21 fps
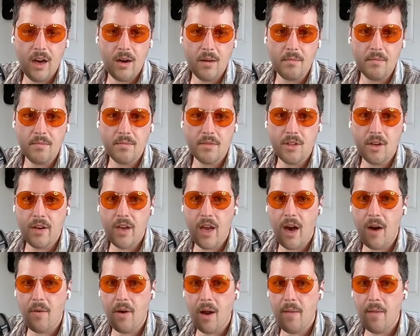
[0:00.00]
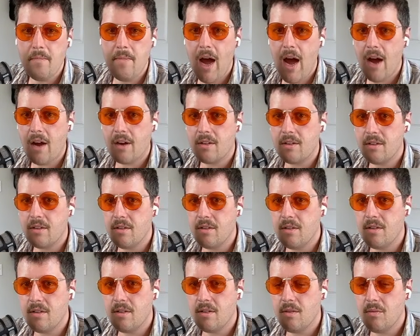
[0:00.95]
So yeah, when I'm back,
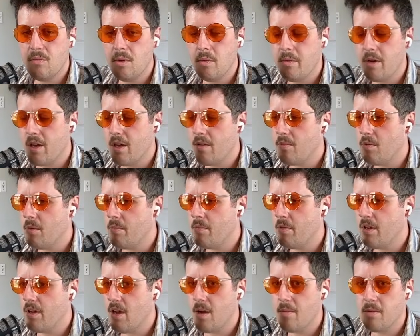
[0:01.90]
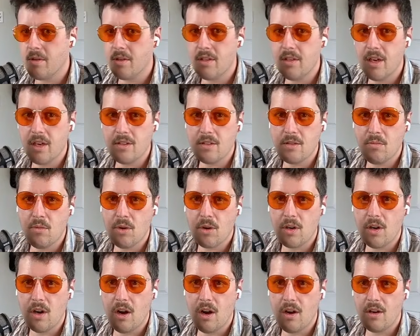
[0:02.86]
we'll be able to take some more
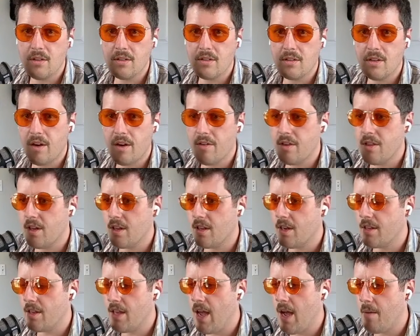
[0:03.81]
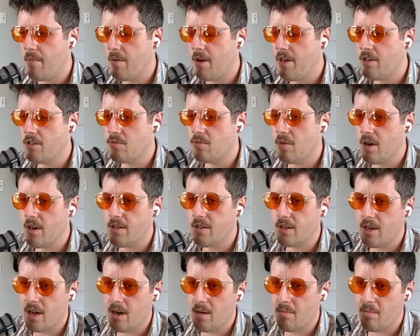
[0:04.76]
calls and everything like that. But I just wanted to
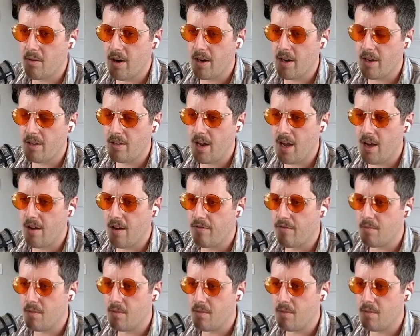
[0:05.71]
kind of break it down from a